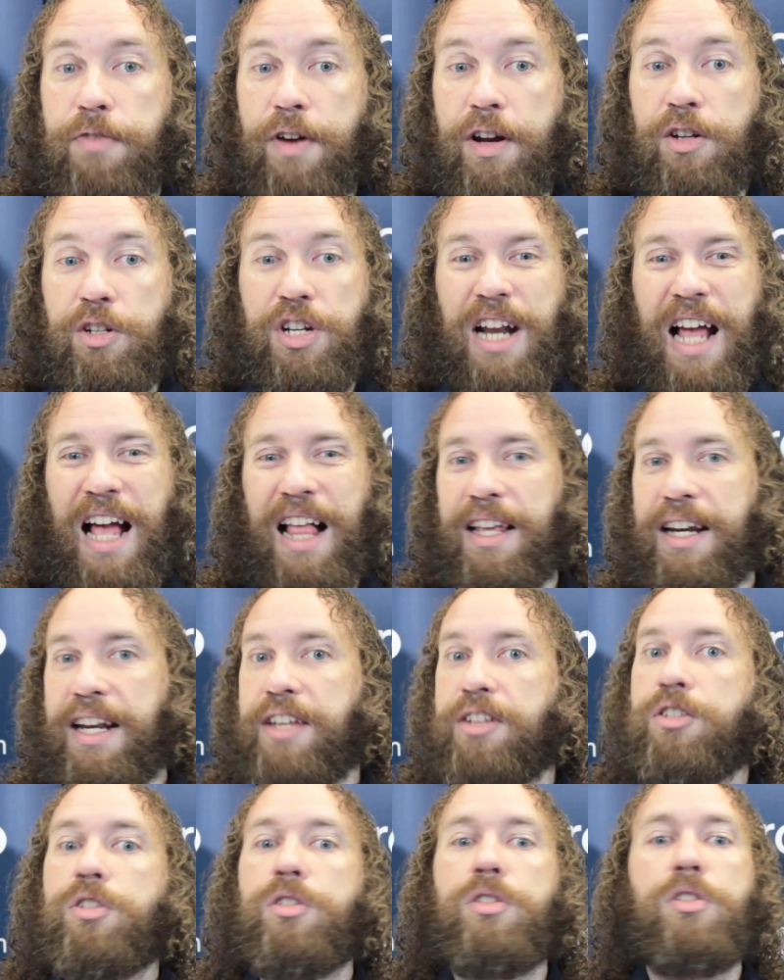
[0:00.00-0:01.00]

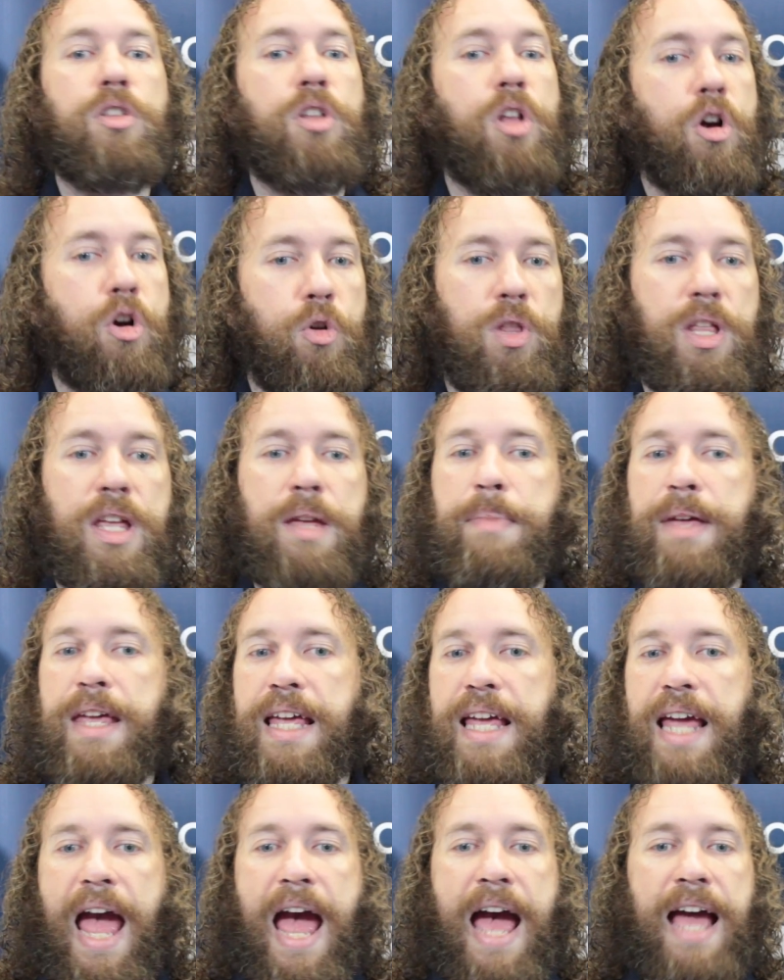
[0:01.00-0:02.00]
functionality slowly
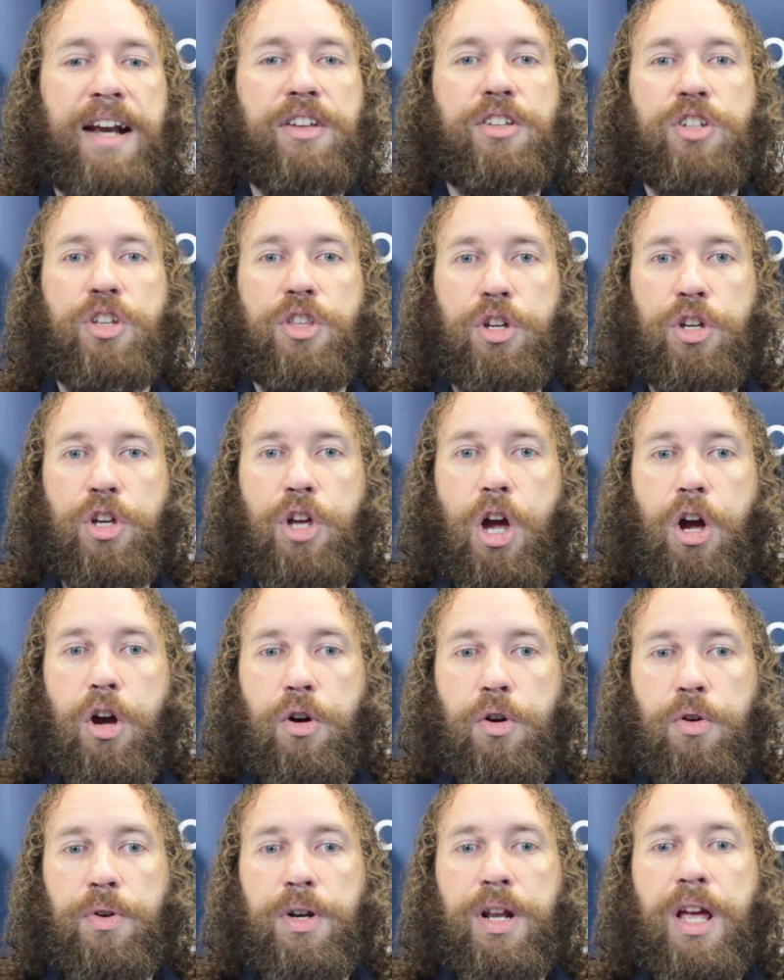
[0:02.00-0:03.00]
being added to the
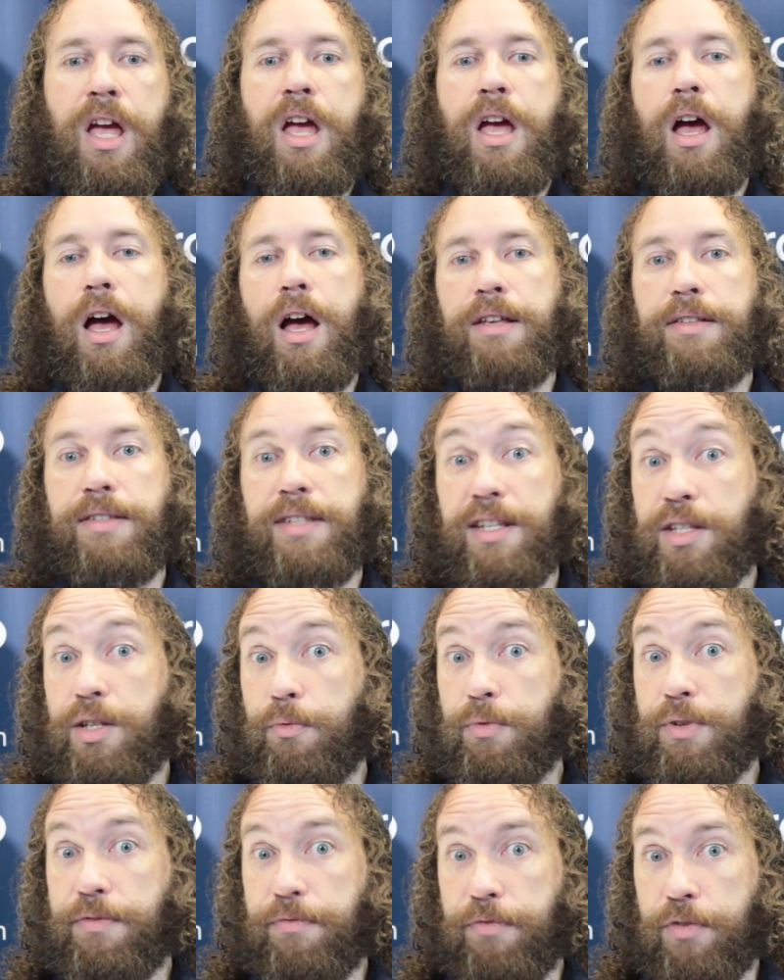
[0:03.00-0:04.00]
code since
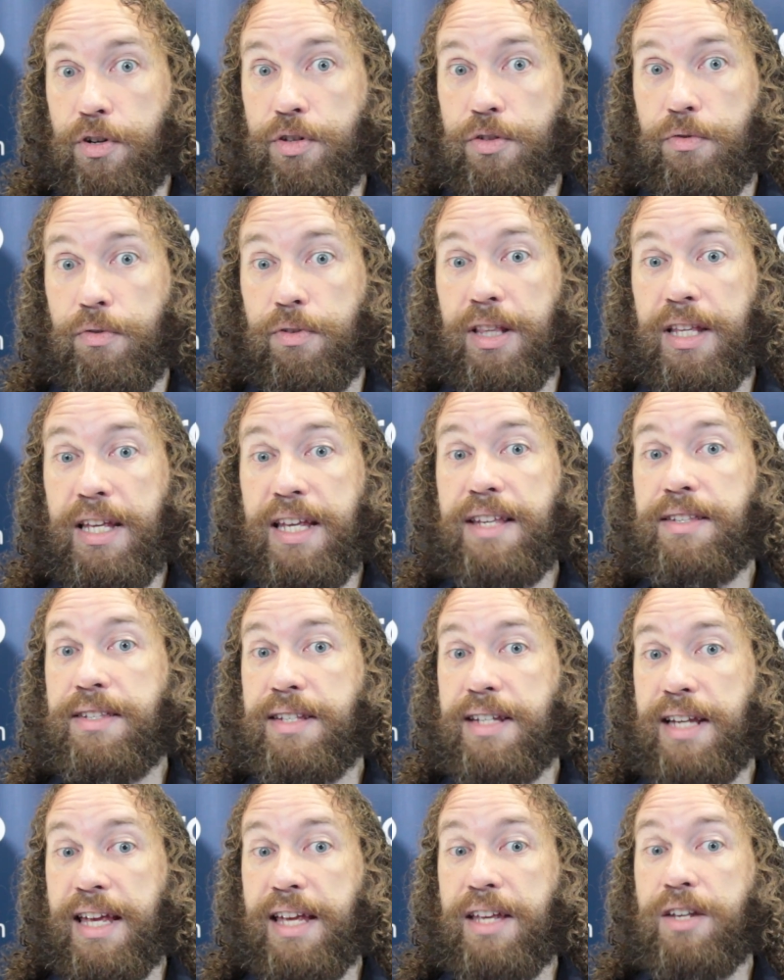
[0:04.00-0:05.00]
it was first
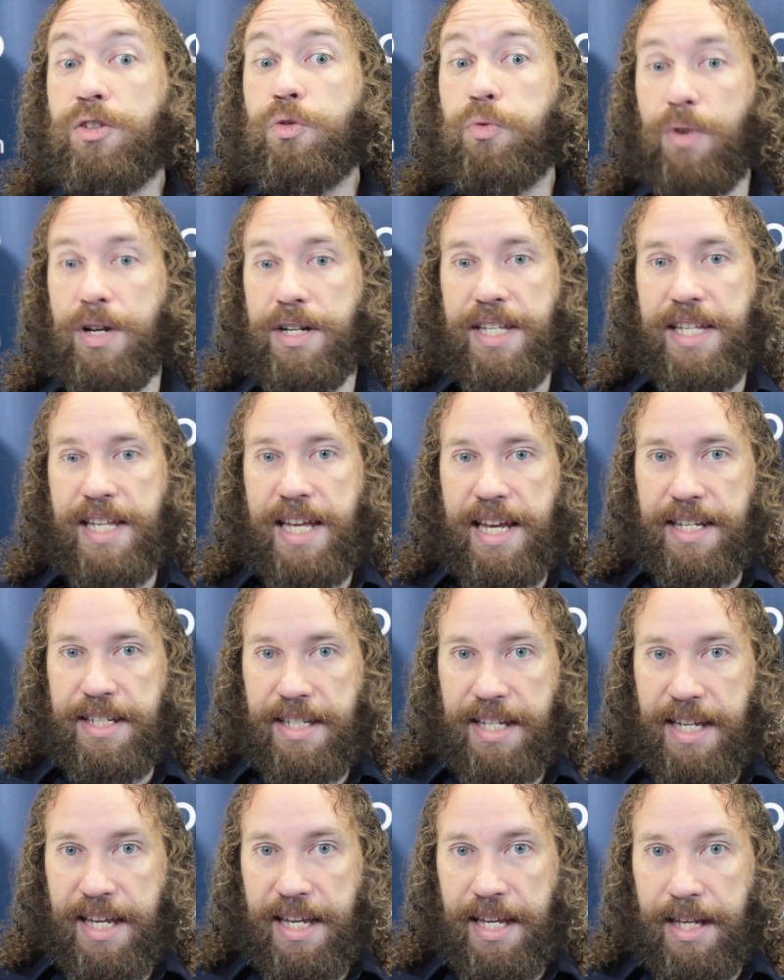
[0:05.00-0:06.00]
released in
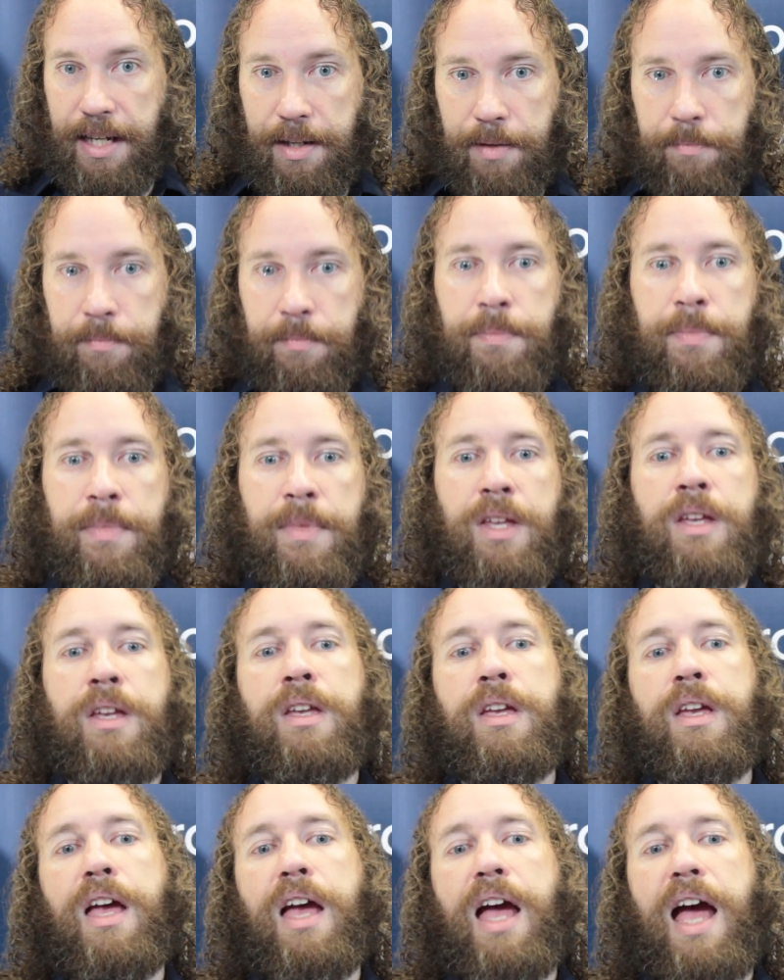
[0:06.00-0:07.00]
2018.
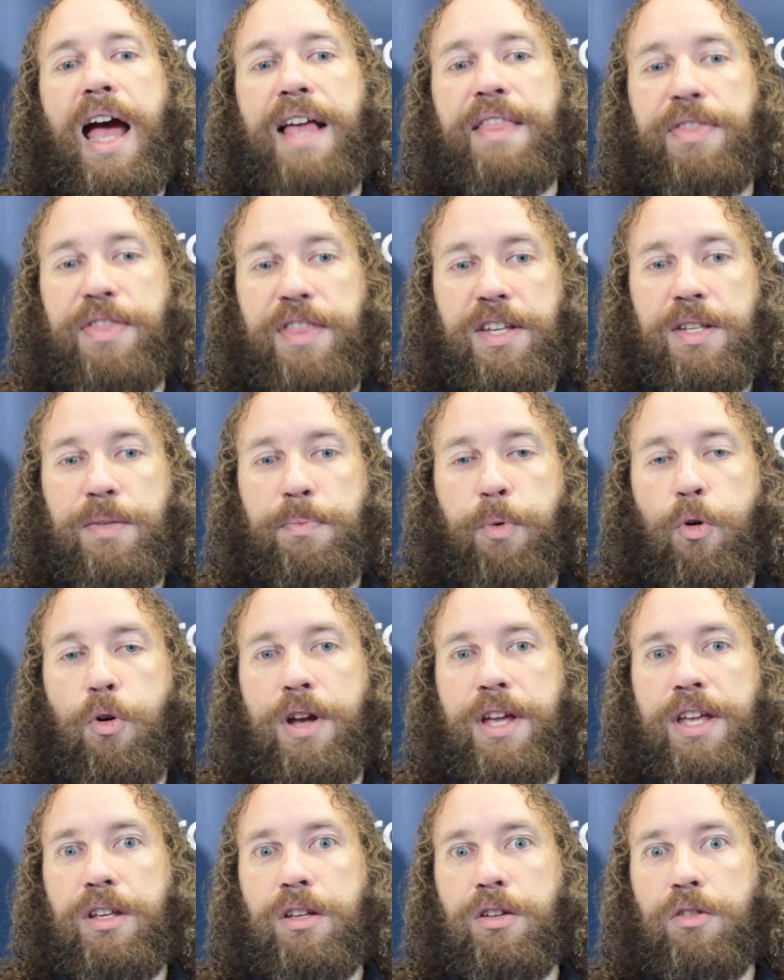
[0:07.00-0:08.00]
At this
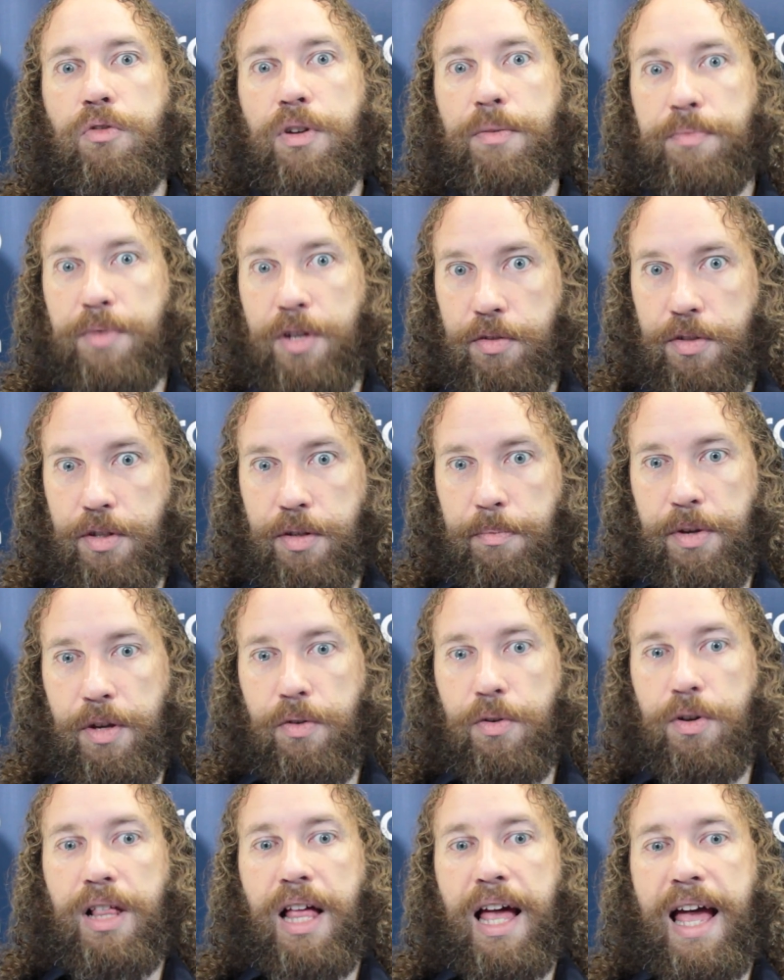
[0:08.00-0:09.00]
point,
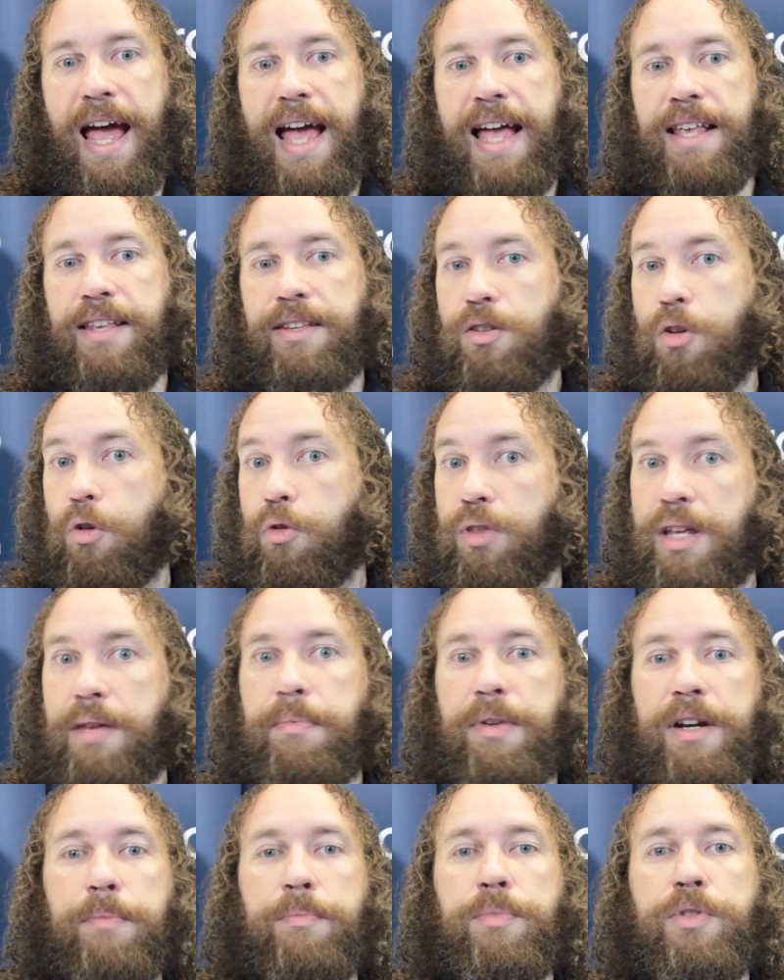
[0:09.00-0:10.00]
KryptoCibule has only
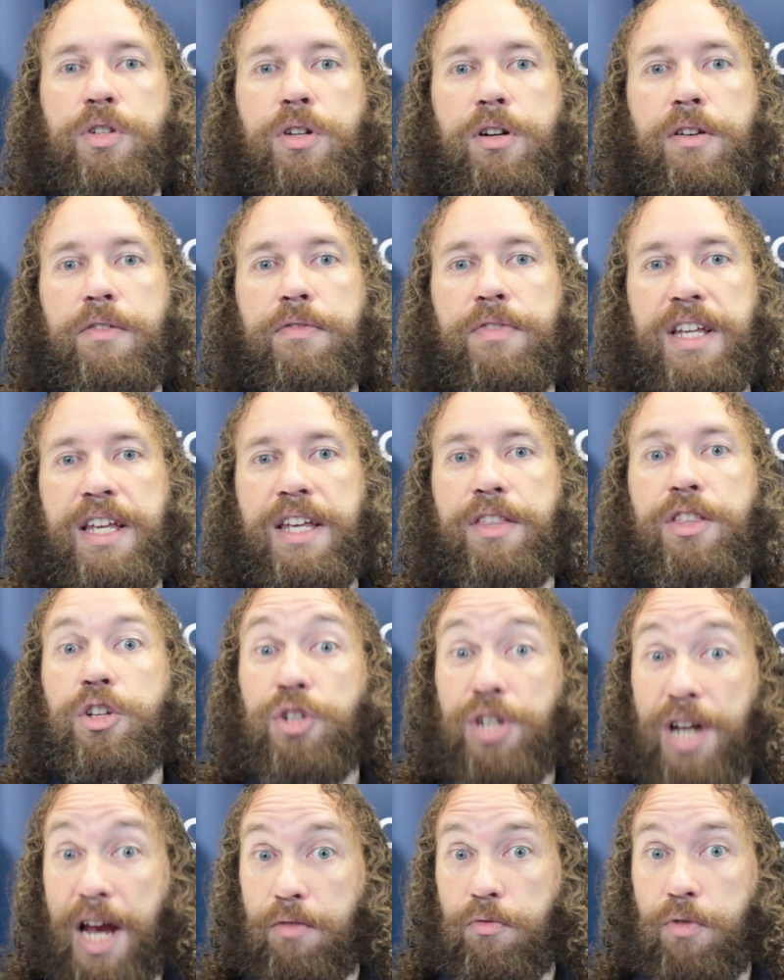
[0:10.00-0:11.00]
been observed in the
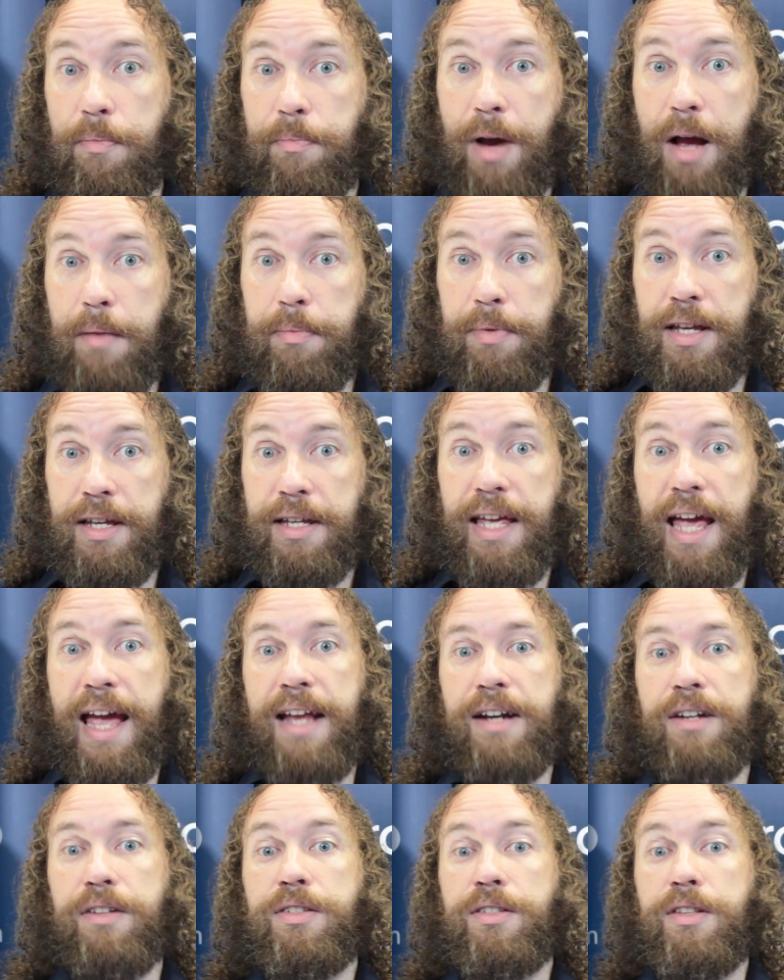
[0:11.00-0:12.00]
Czech Republic
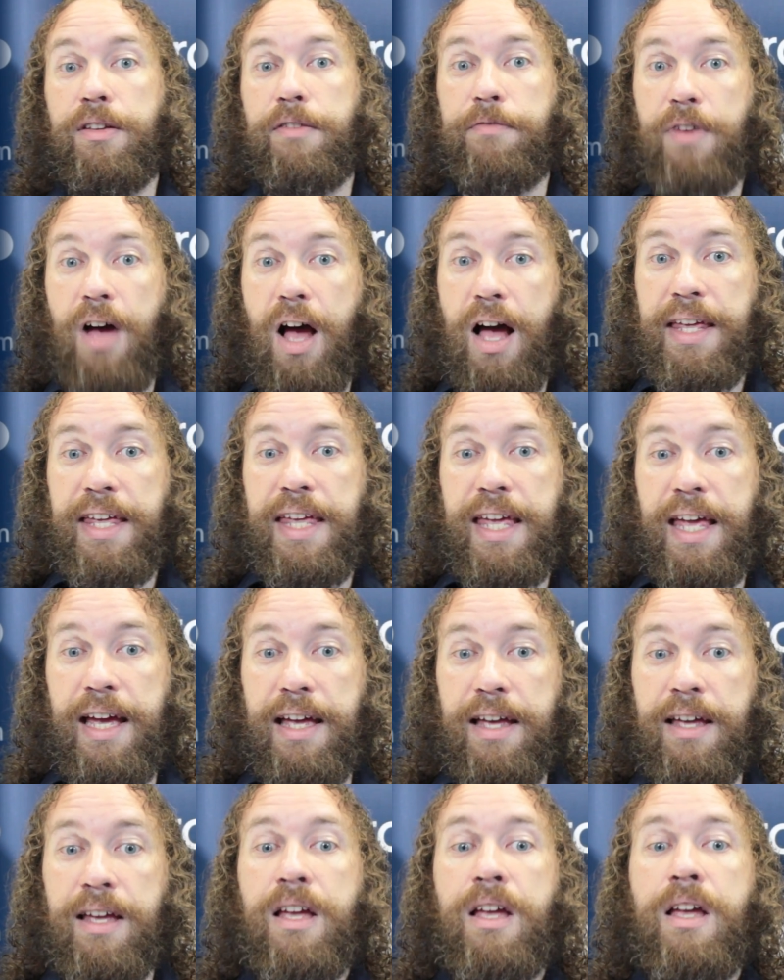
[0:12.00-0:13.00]
and
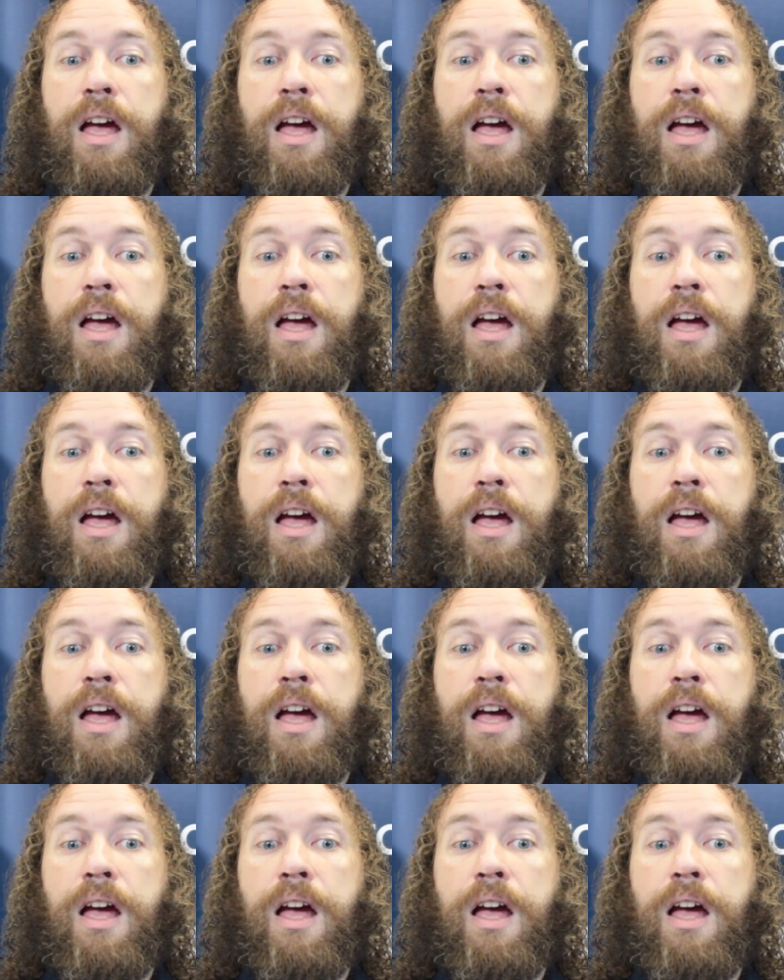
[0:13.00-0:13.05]
Slovakia,